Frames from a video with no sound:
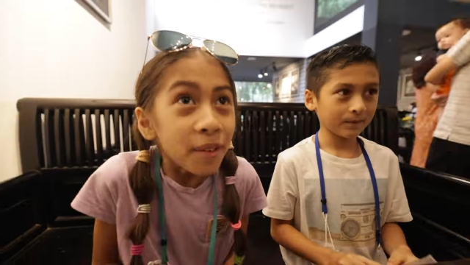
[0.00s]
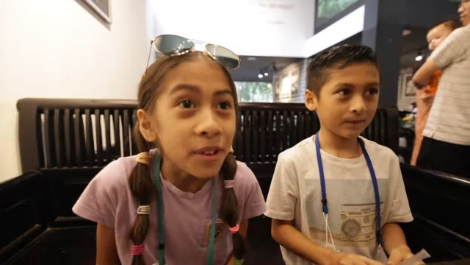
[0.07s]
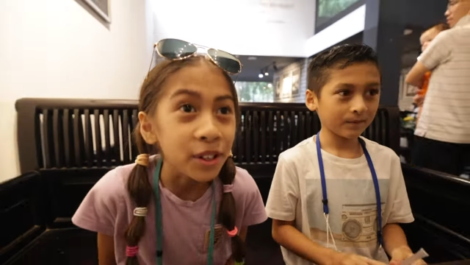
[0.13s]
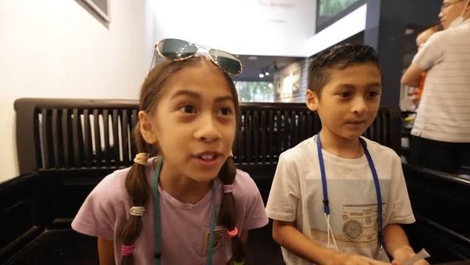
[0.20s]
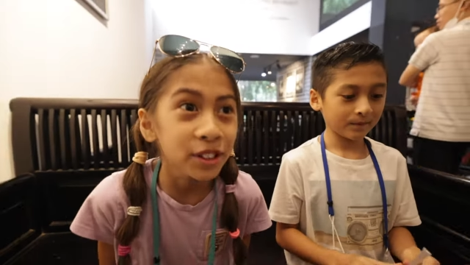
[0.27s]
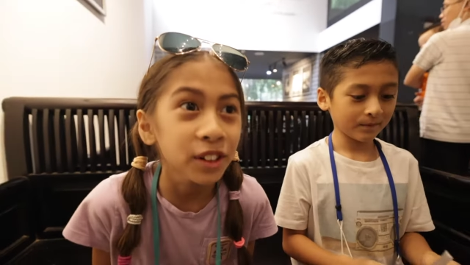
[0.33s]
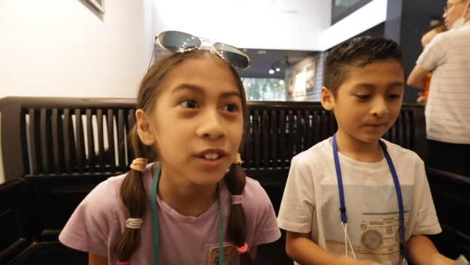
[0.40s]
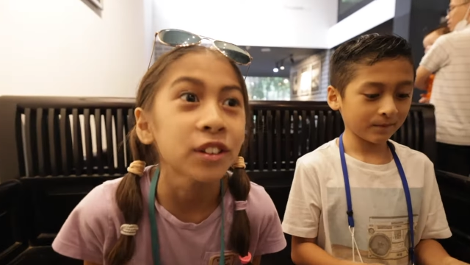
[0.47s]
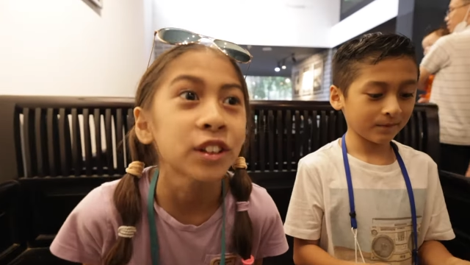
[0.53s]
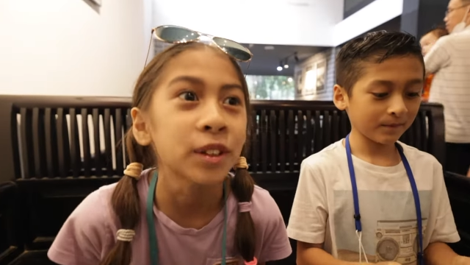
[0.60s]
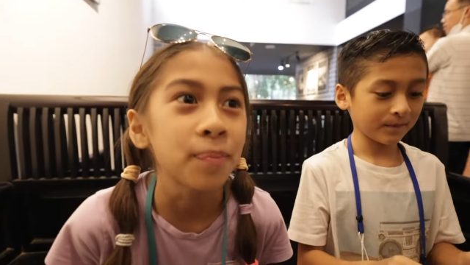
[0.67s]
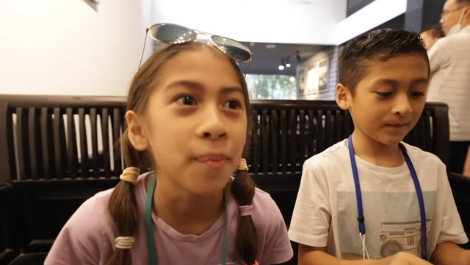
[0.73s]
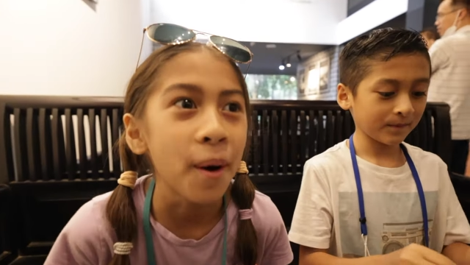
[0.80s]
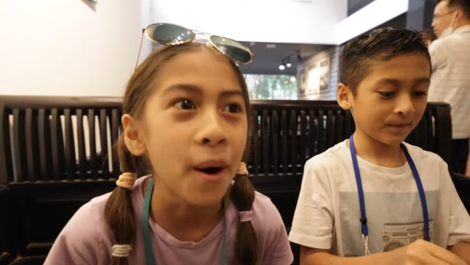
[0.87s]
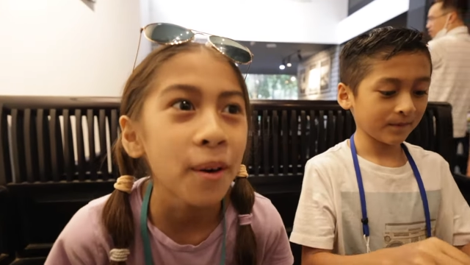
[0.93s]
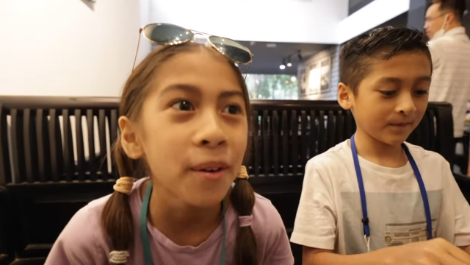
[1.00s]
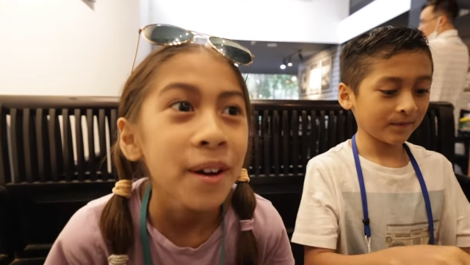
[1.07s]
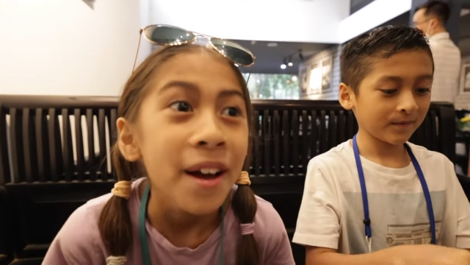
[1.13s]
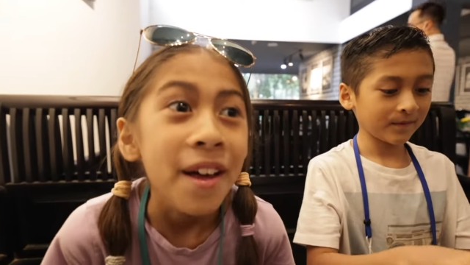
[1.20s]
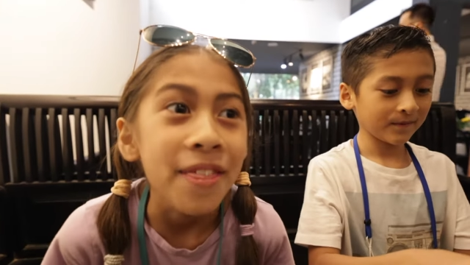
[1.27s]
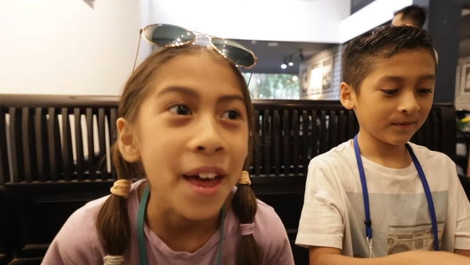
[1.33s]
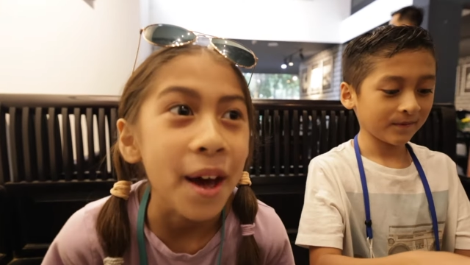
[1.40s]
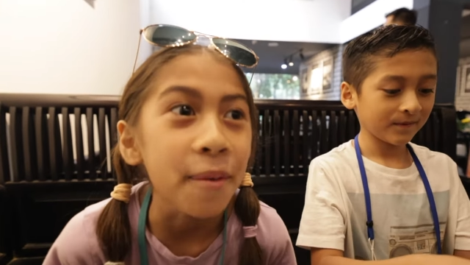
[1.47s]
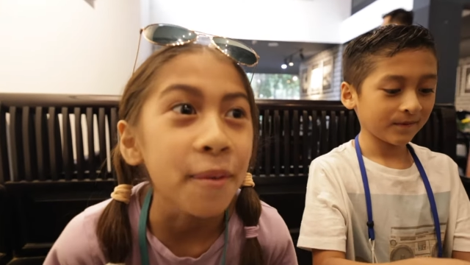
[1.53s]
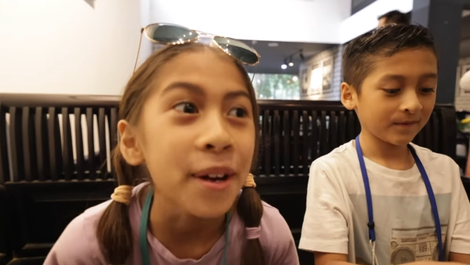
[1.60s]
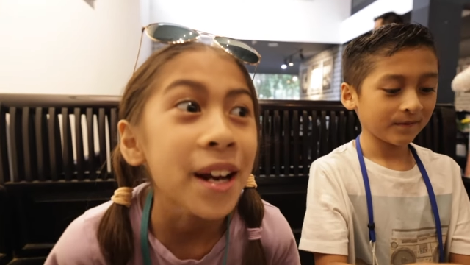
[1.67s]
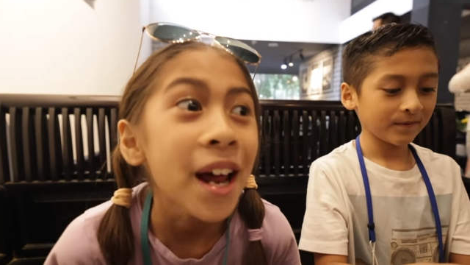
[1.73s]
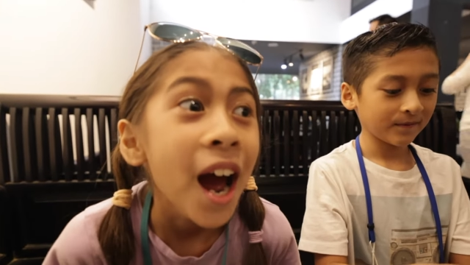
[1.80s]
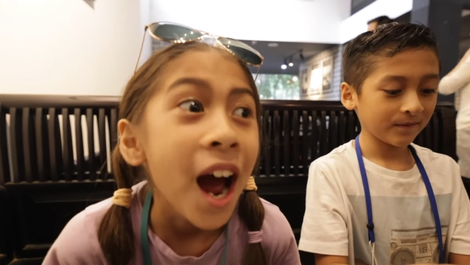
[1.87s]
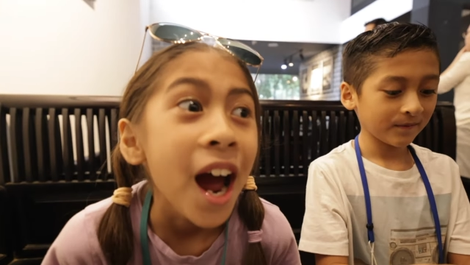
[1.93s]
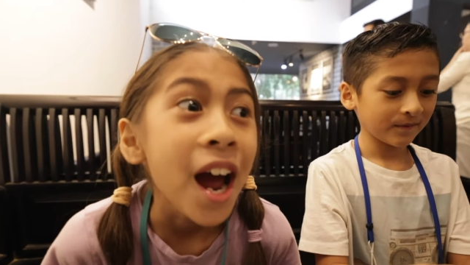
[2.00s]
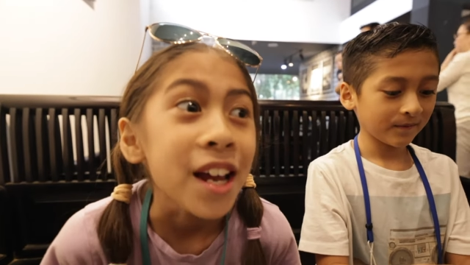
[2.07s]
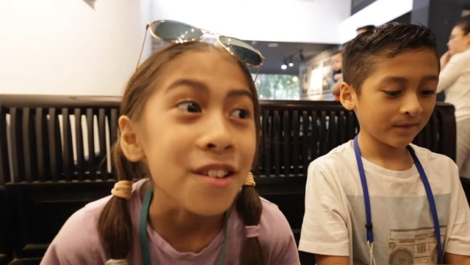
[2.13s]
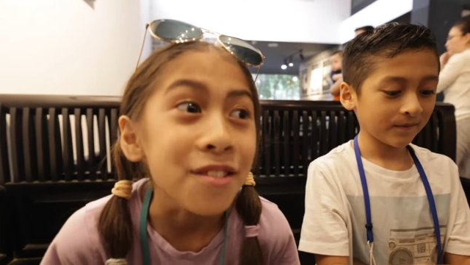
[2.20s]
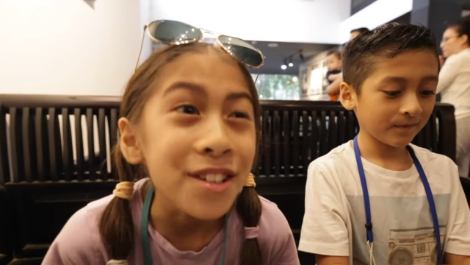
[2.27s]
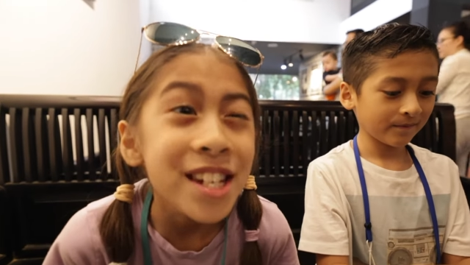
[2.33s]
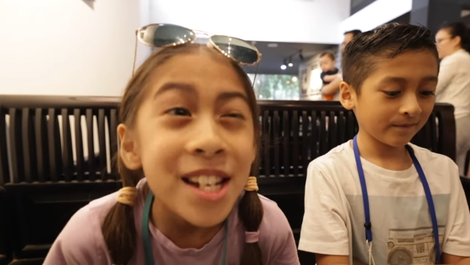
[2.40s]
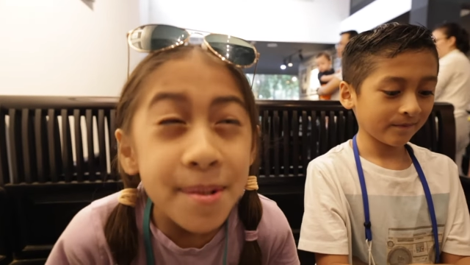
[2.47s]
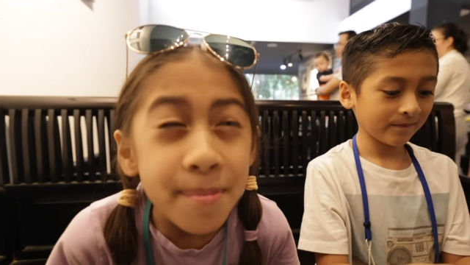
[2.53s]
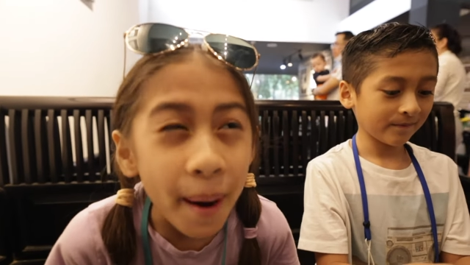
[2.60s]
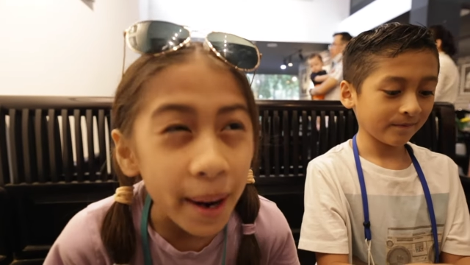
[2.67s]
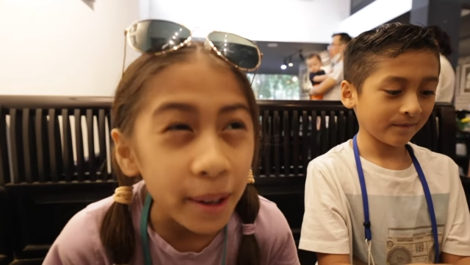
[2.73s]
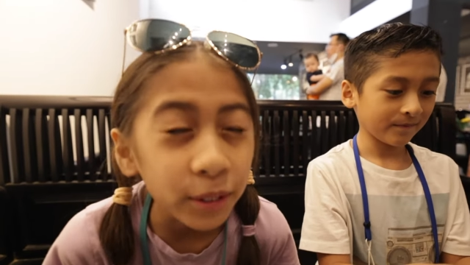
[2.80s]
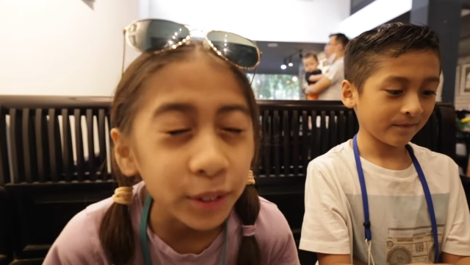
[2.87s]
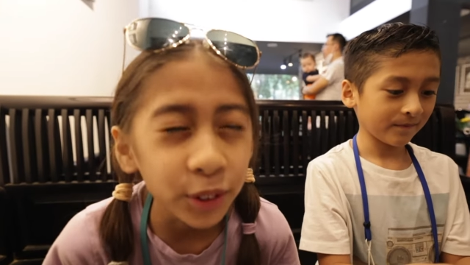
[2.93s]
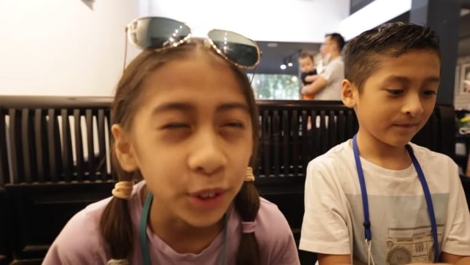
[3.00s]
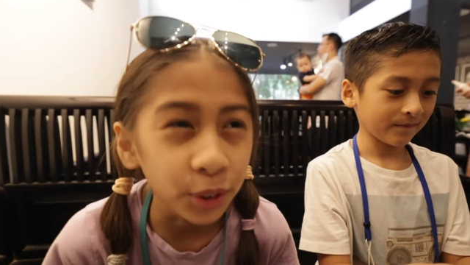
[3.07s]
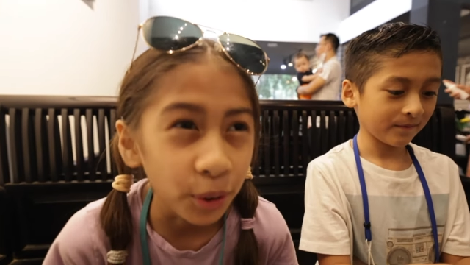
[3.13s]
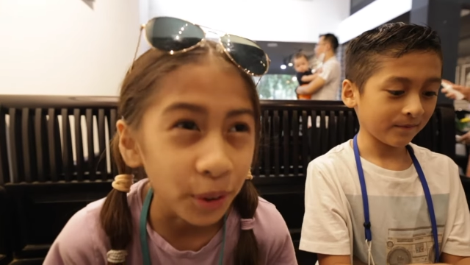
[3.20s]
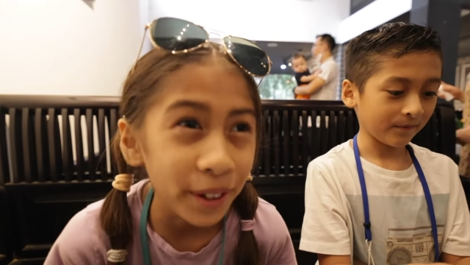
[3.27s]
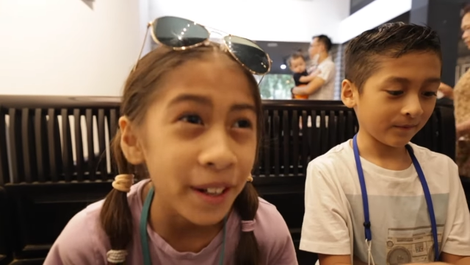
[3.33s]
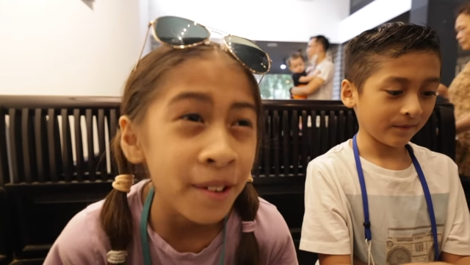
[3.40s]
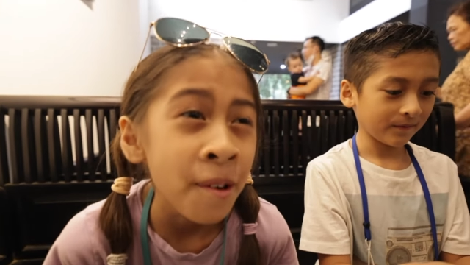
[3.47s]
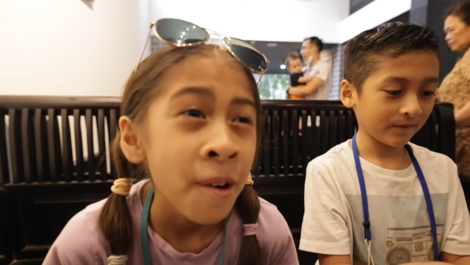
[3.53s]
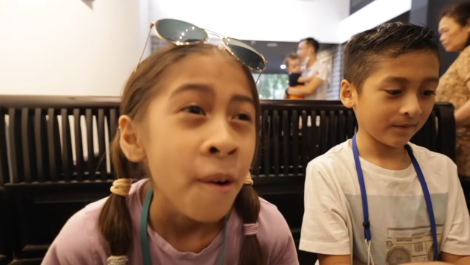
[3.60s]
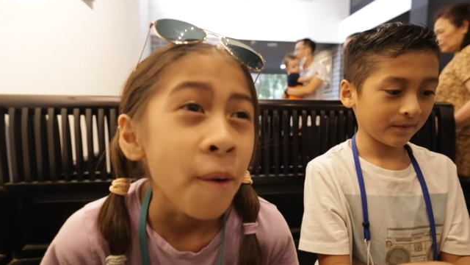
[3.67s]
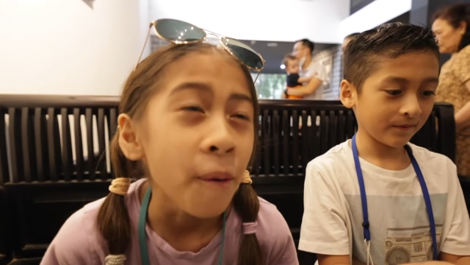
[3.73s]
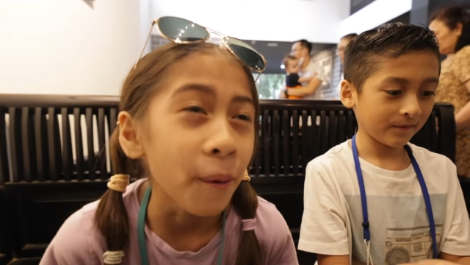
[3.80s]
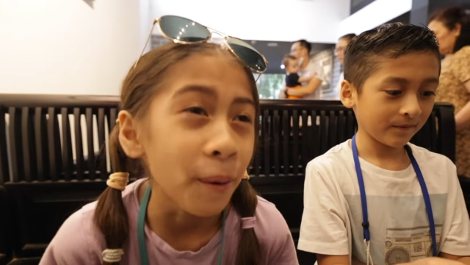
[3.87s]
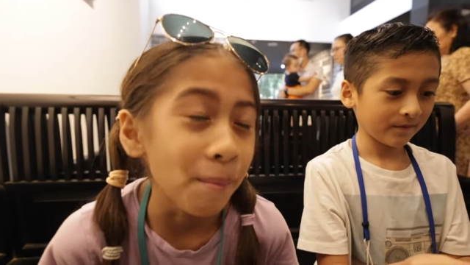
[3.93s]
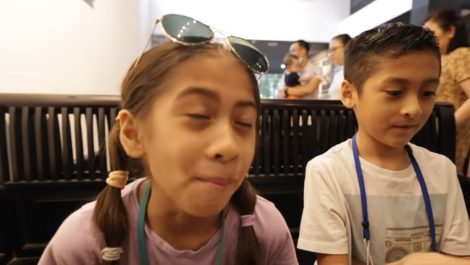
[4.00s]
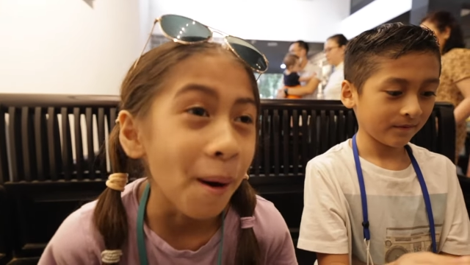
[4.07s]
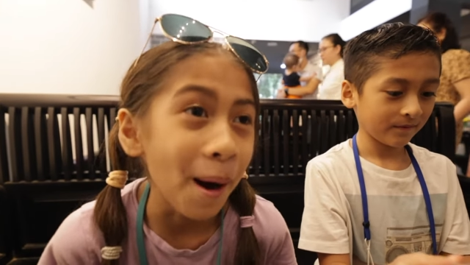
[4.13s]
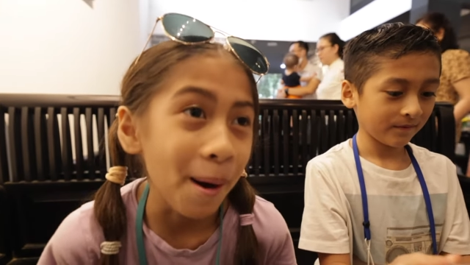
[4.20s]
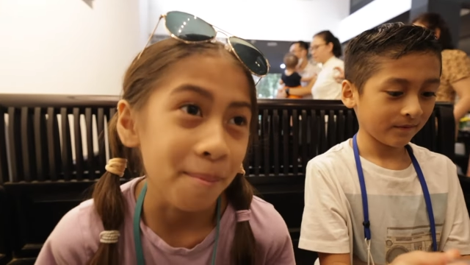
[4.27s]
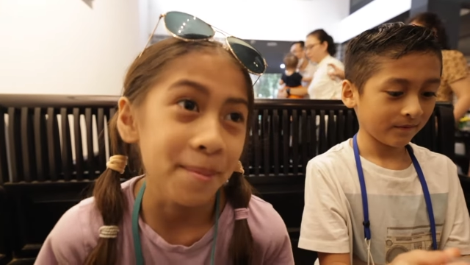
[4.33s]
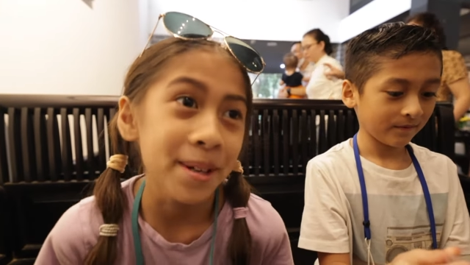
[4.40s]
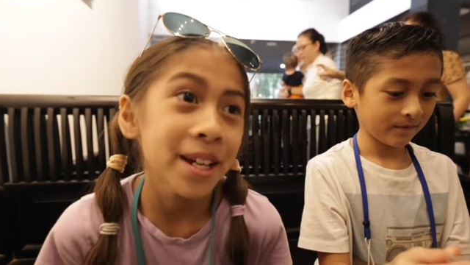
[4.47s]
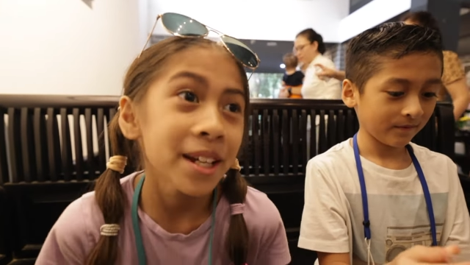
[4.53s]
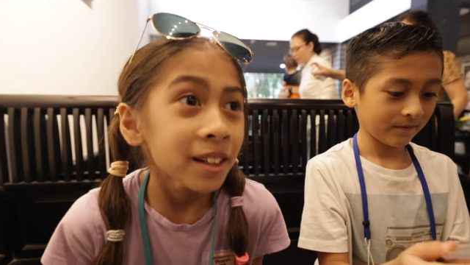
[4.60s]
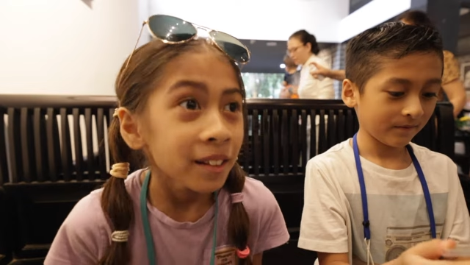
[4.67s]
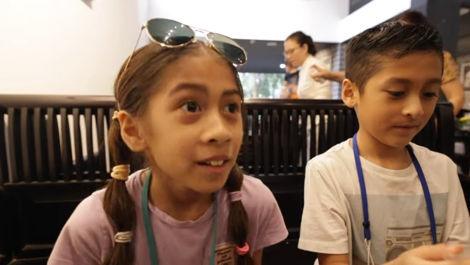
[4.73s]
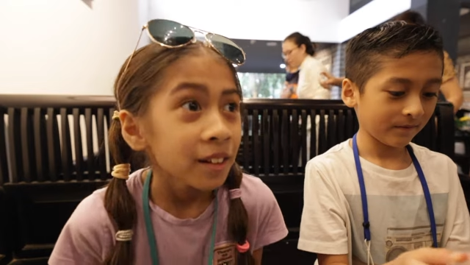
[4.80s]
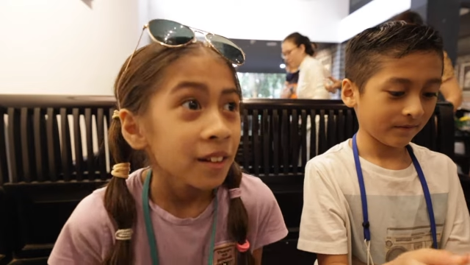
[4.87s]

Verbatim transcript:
Speaker 1: You're so small that when you see Michael Jordan or mommy,